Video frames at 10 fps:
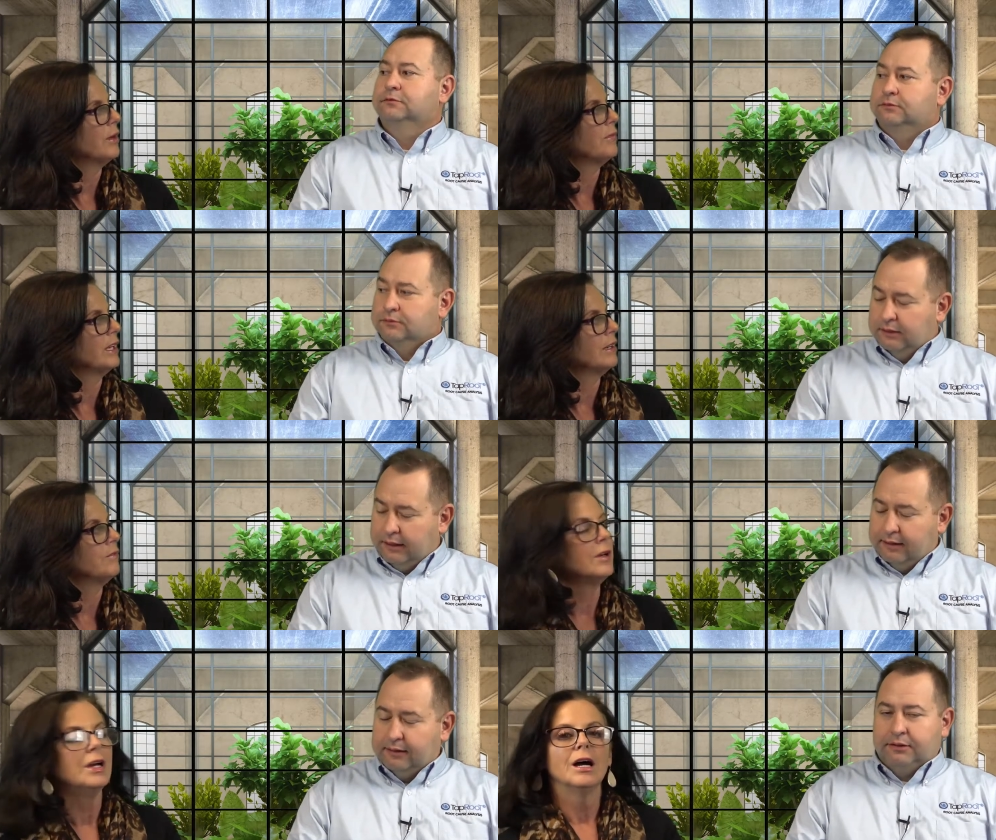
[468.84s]
Speaker 1: something. If,
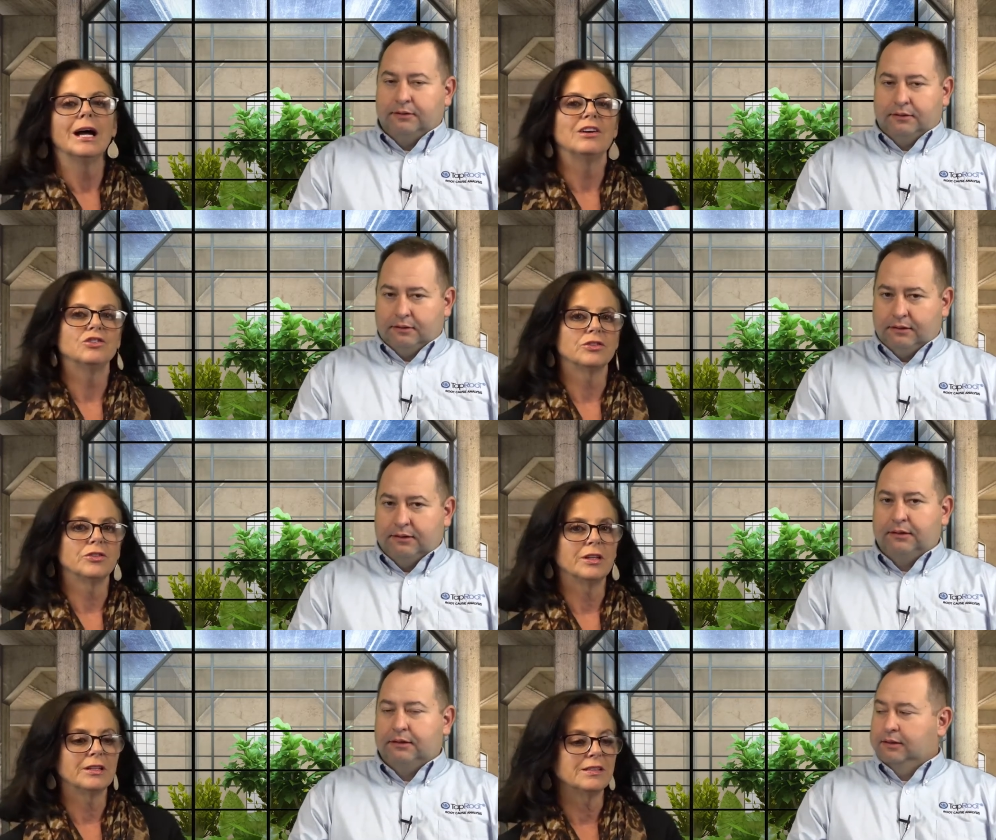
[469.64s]
yeah. As you're
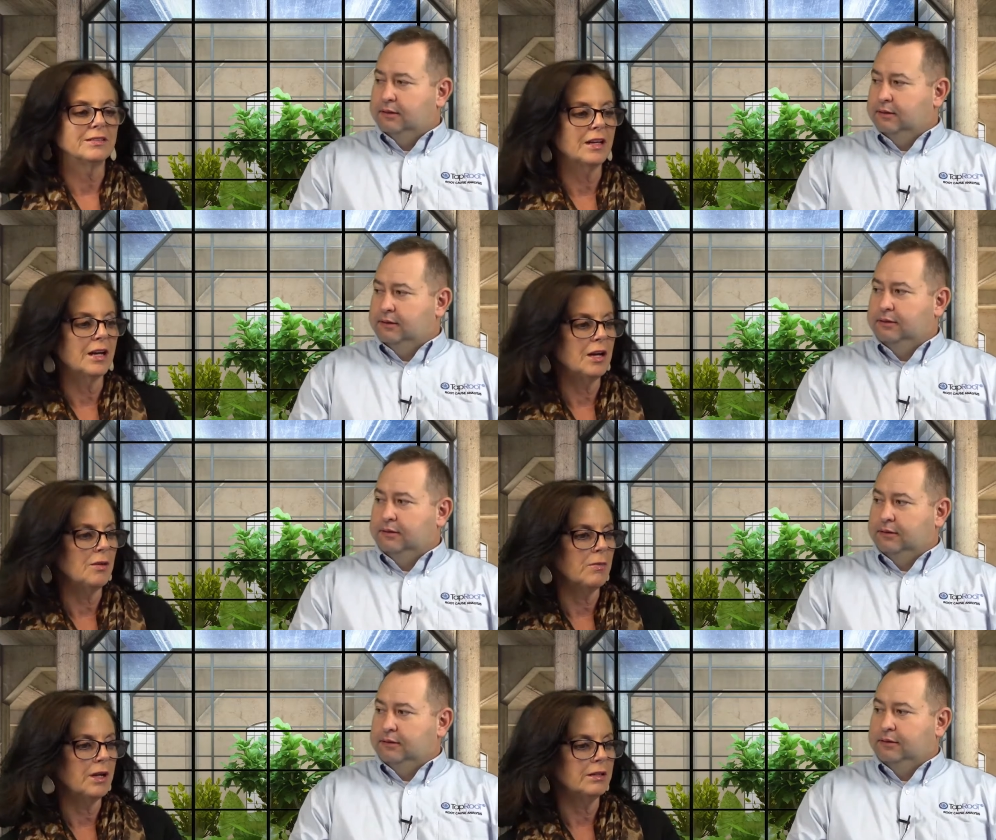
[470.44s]
doing these,
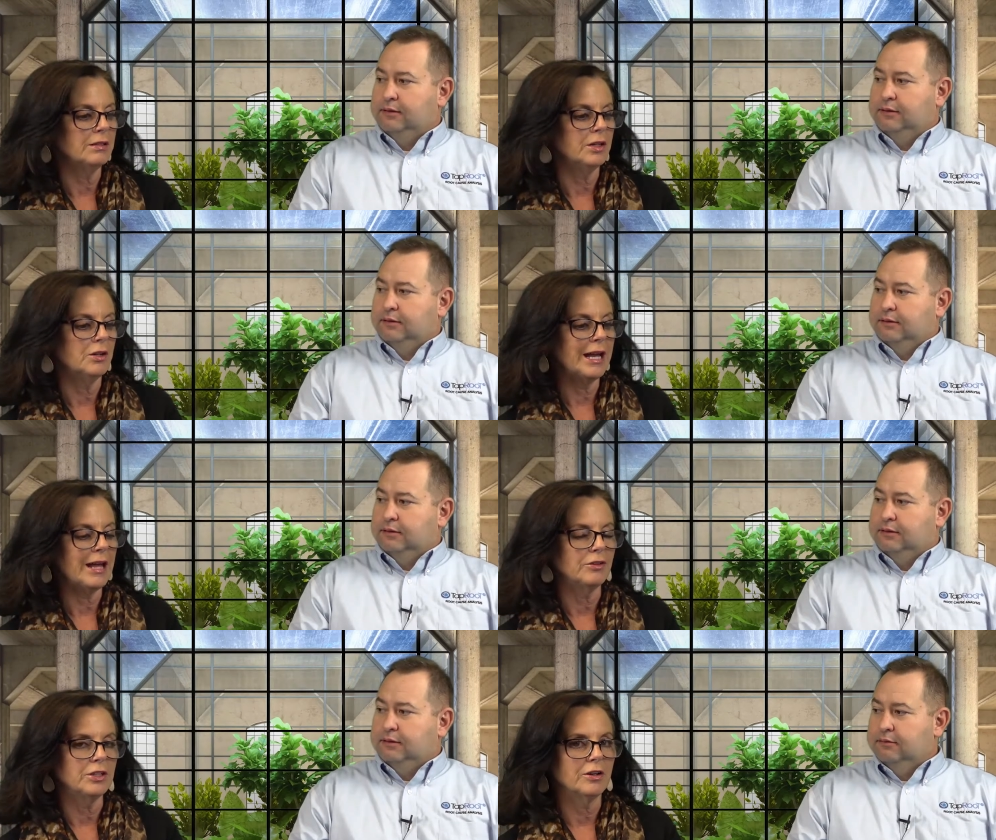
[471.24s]
um, you know,
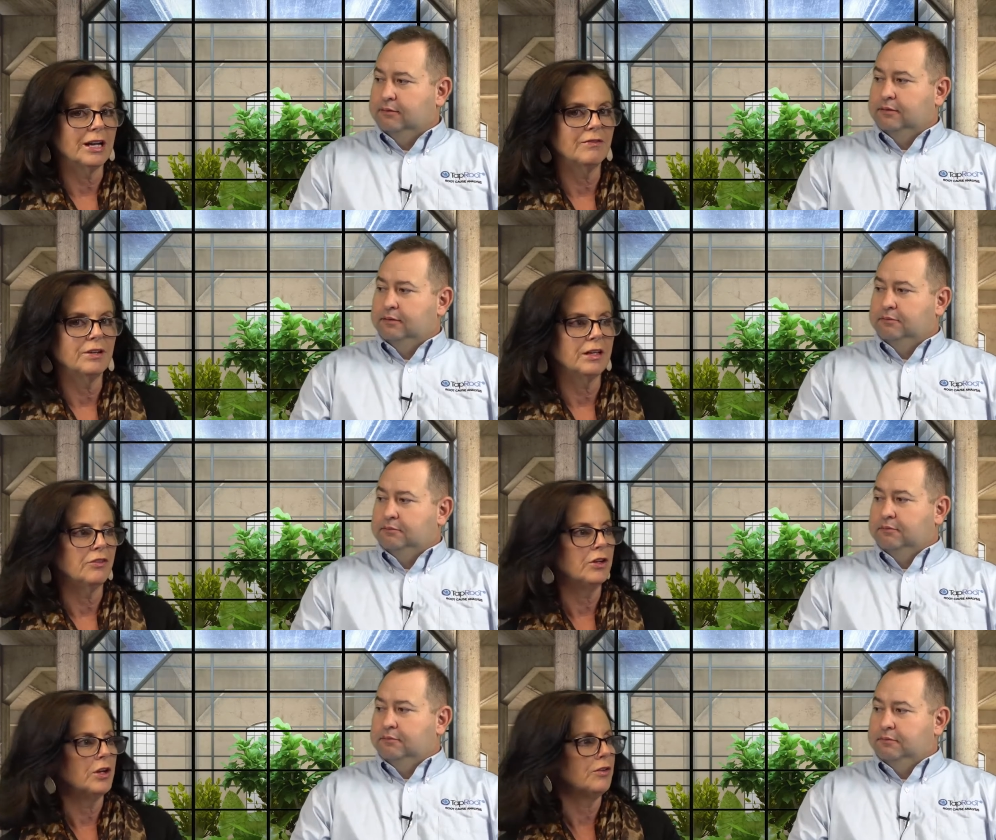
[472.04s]
gathering your
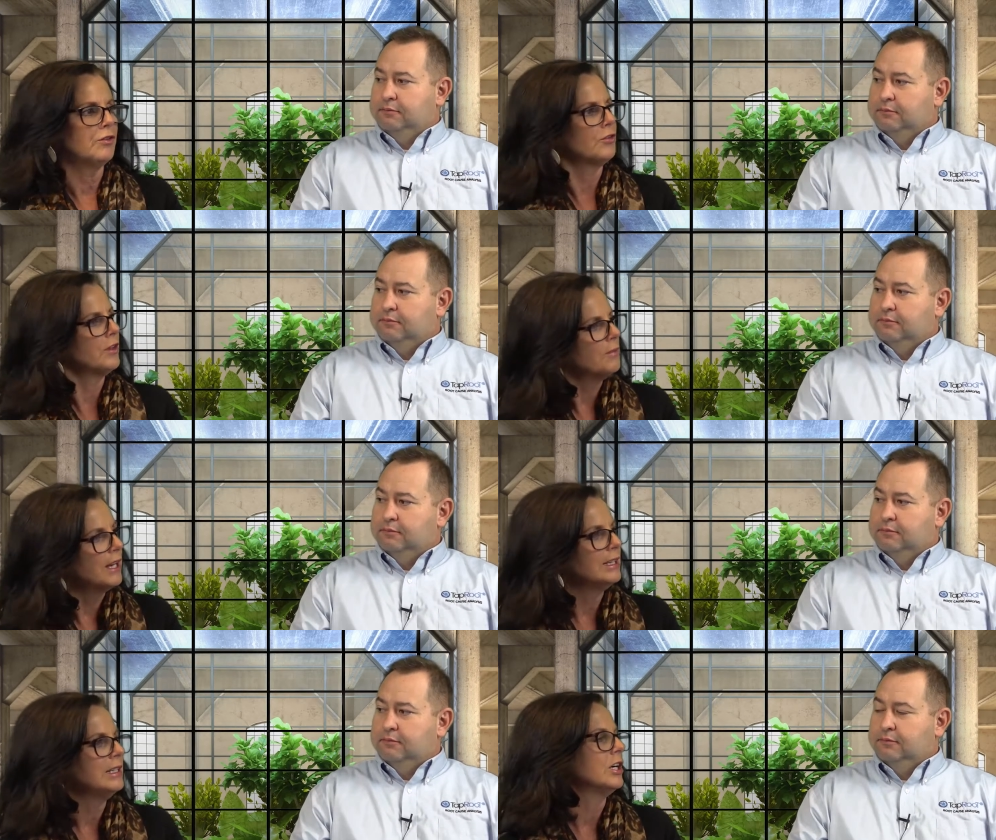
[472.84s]
evidence, you know, is there something
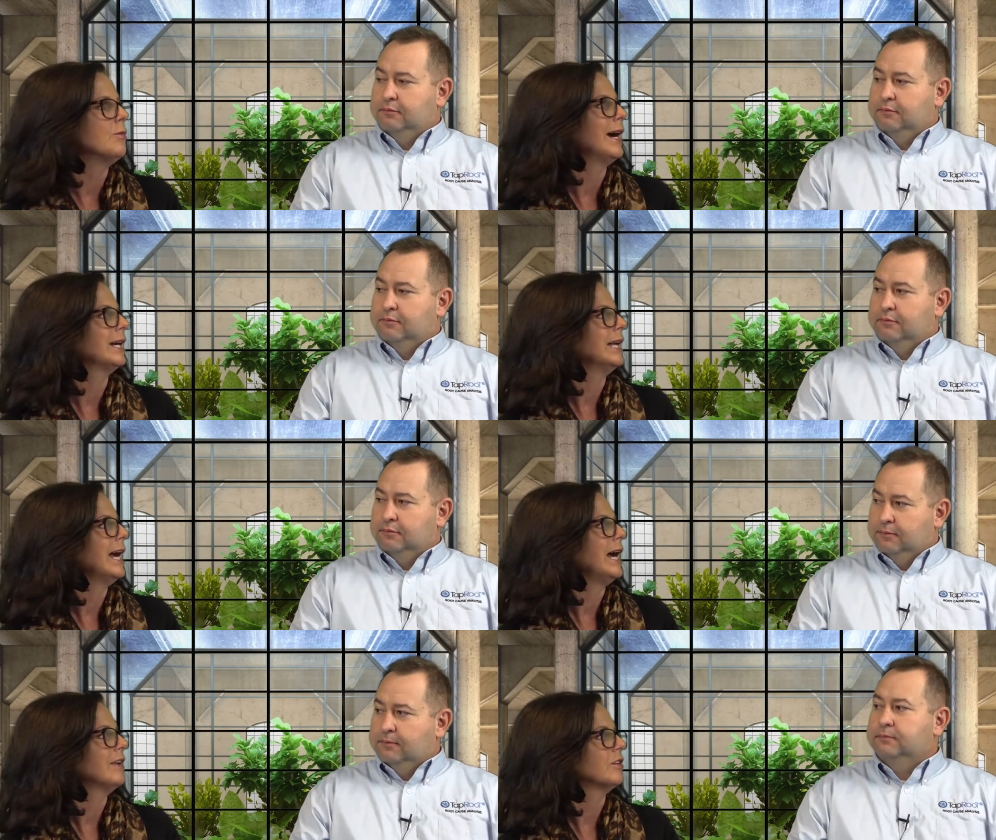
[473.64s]
I need to go back and
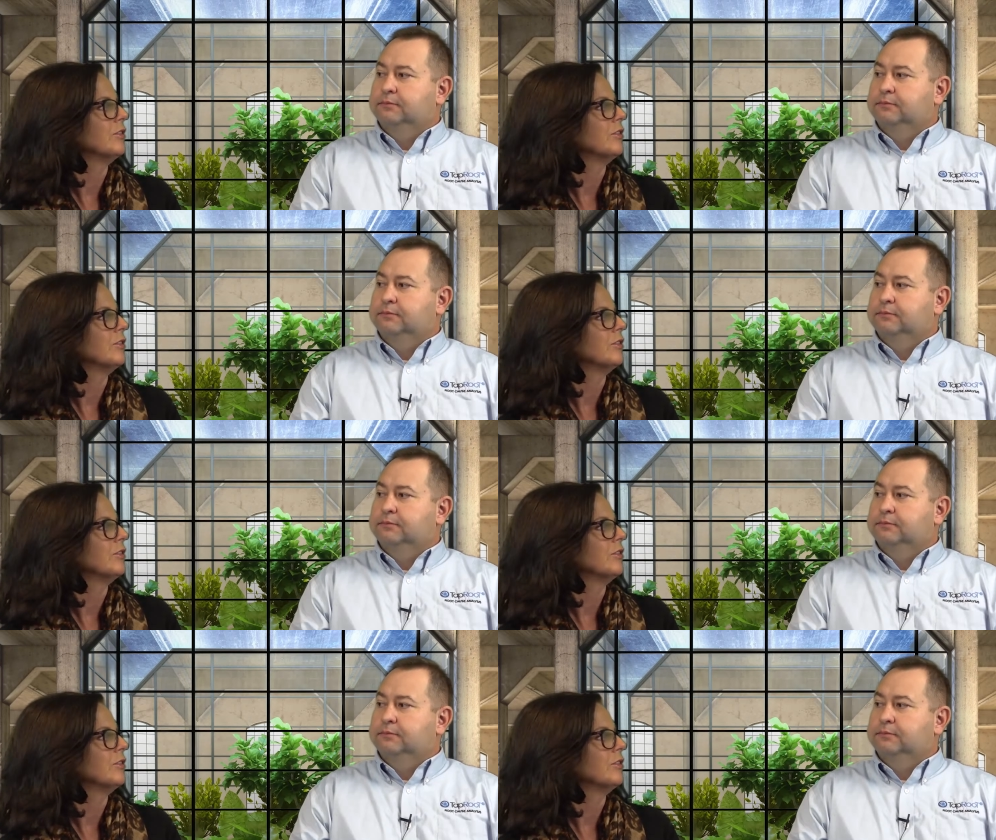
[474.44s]
ask?